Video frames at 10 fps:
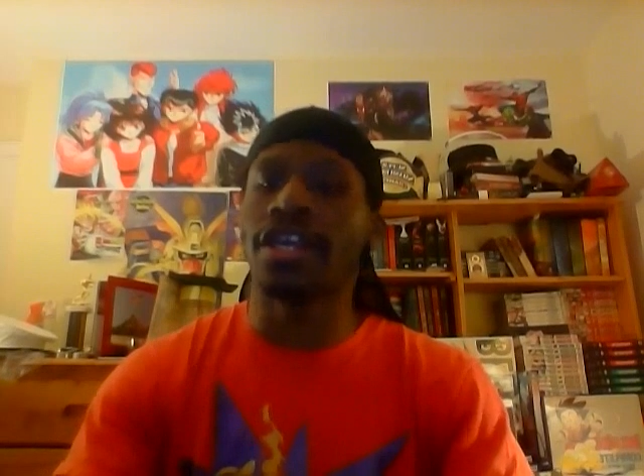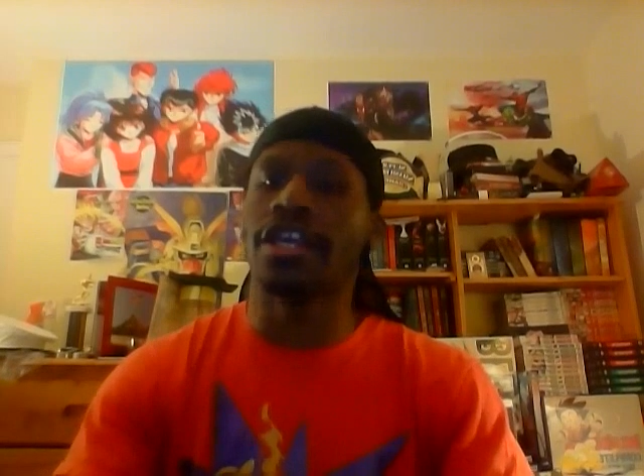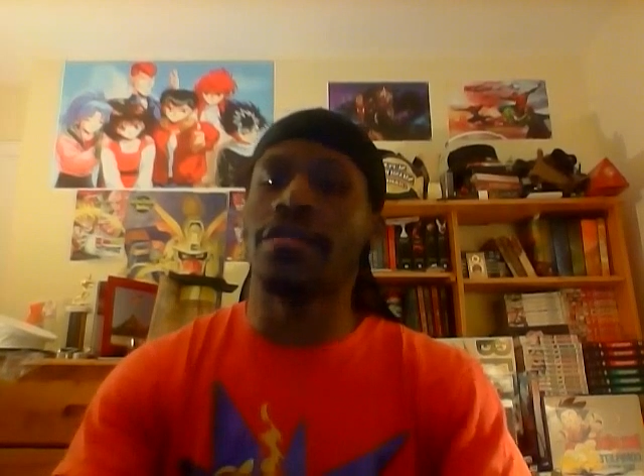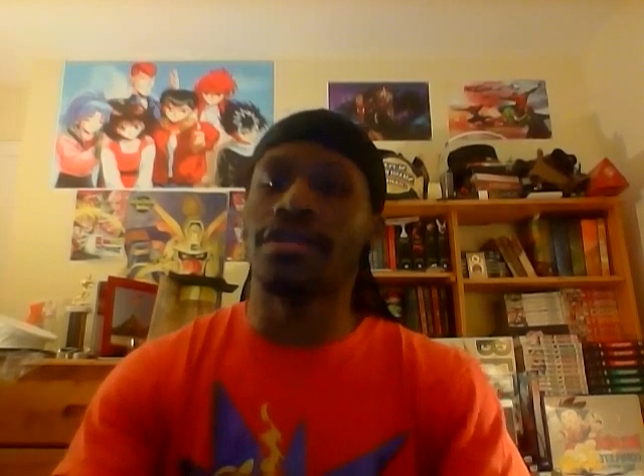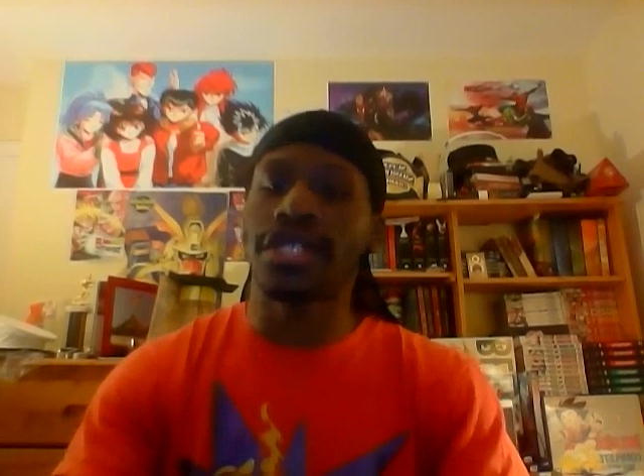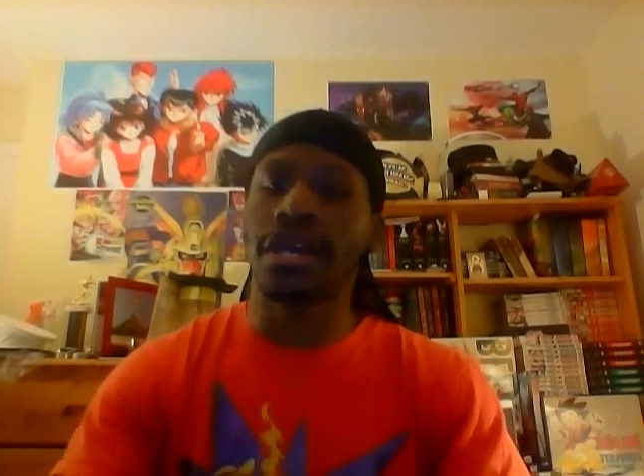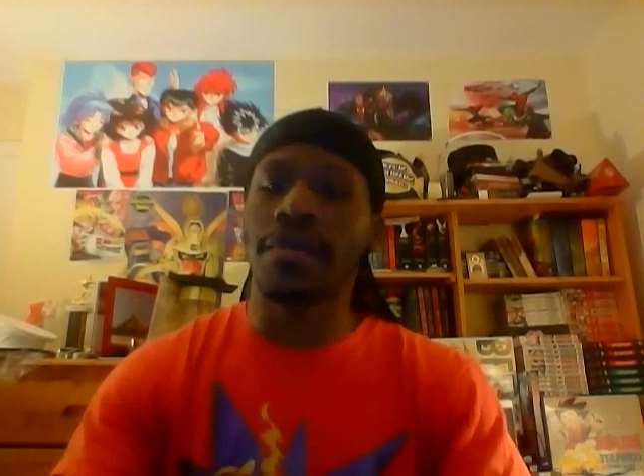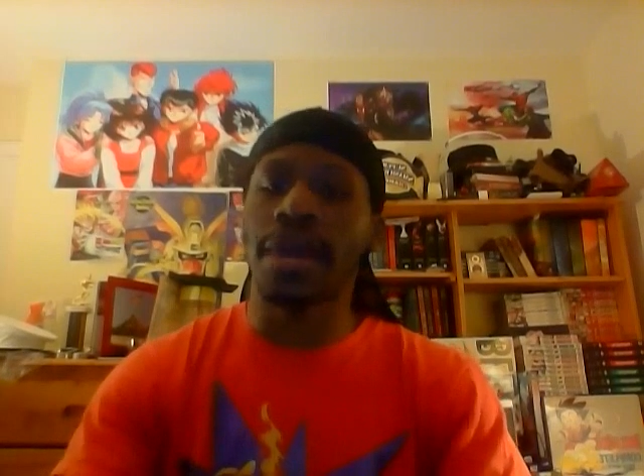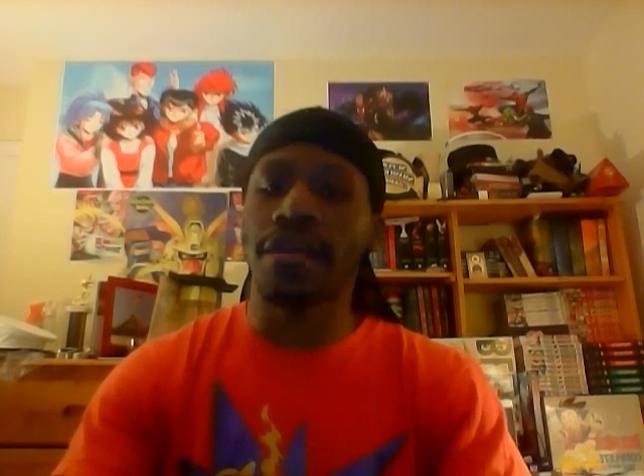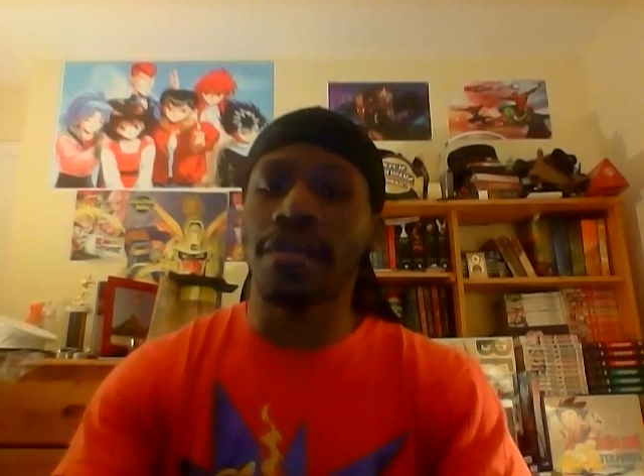He was the
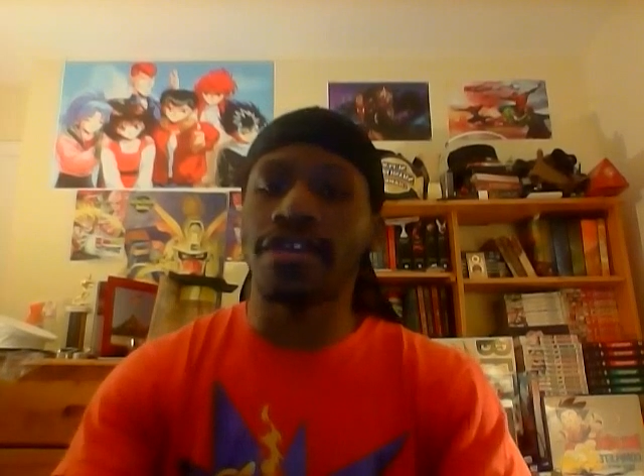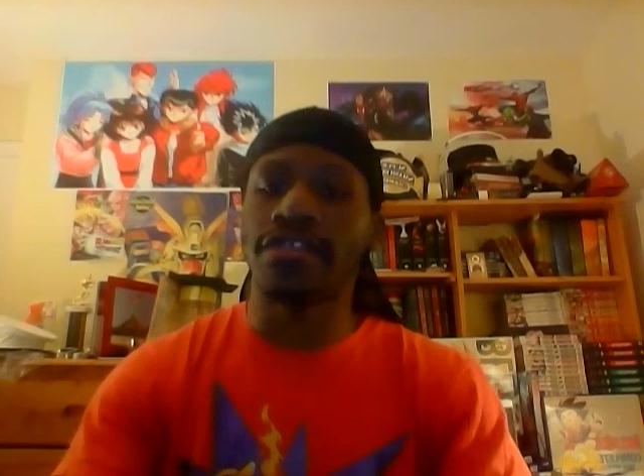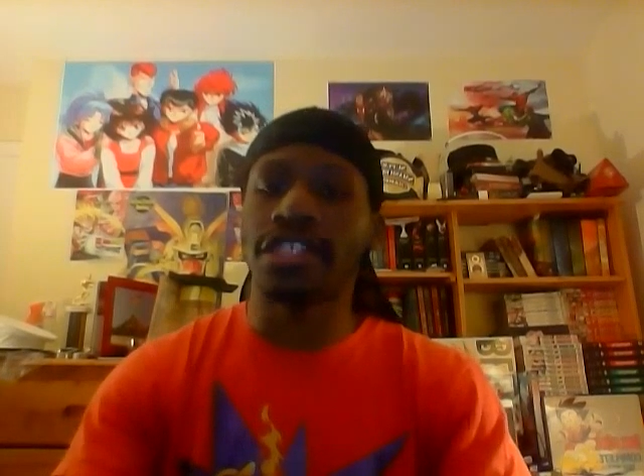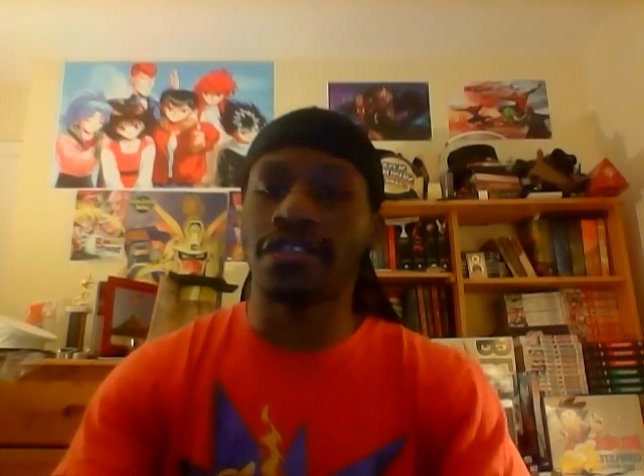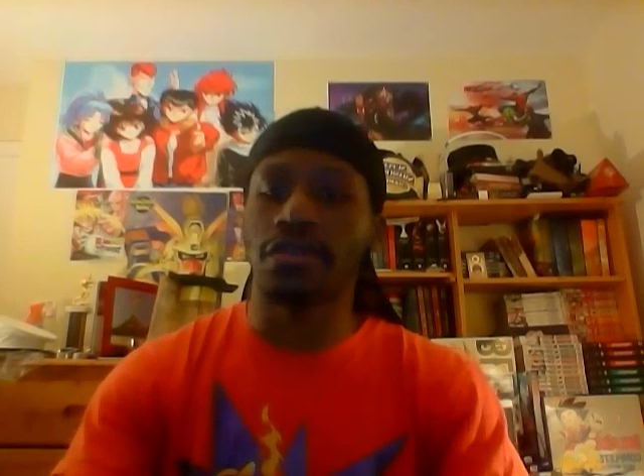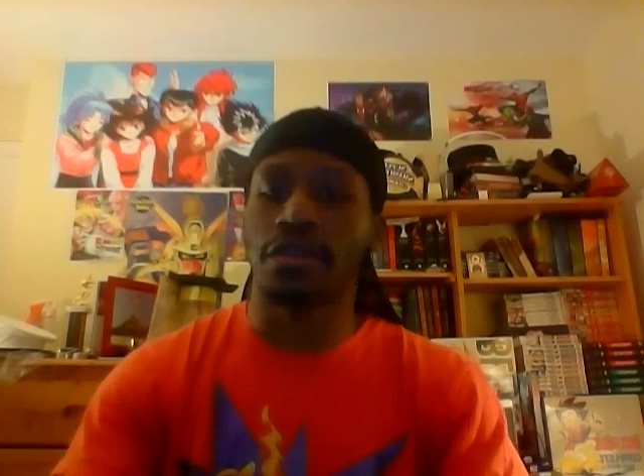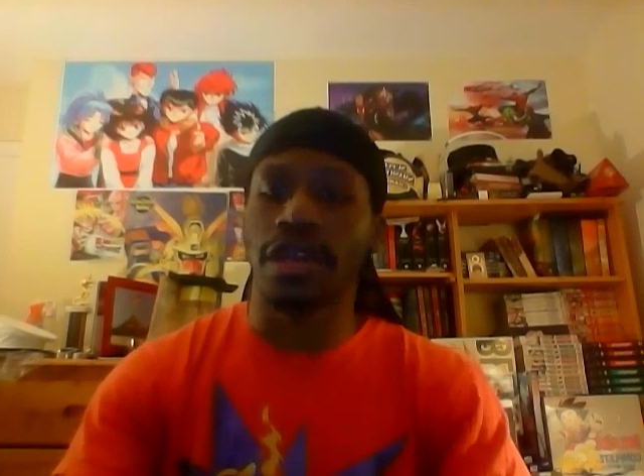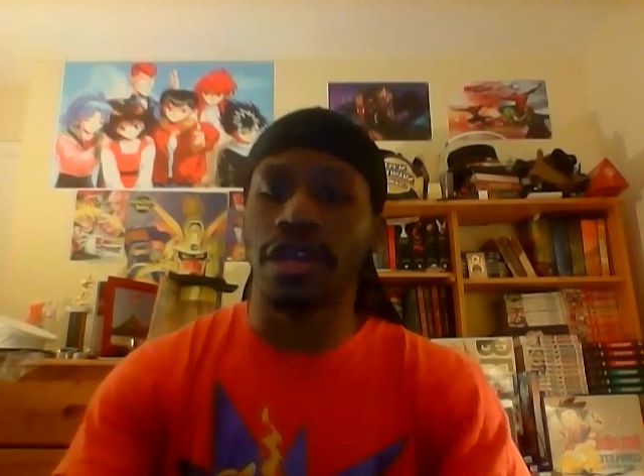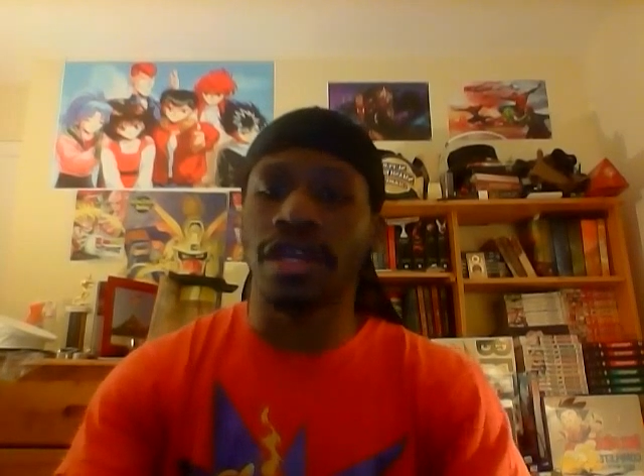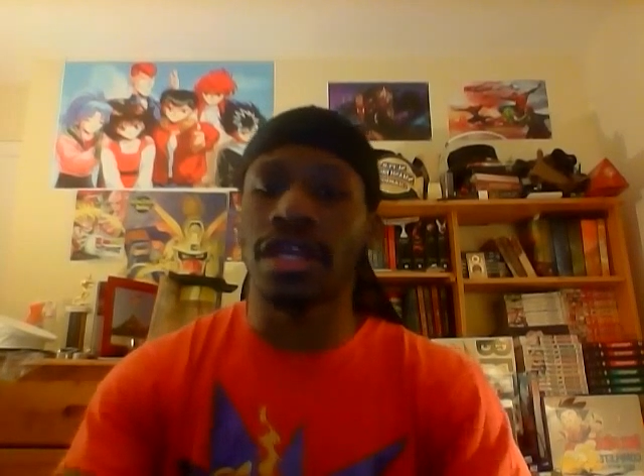epitome of chivalry.